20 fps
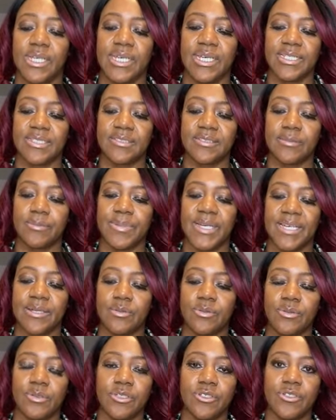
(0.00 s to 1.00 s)
It's about
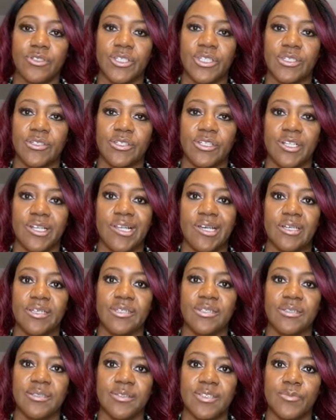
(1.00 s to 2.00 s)
looking, the client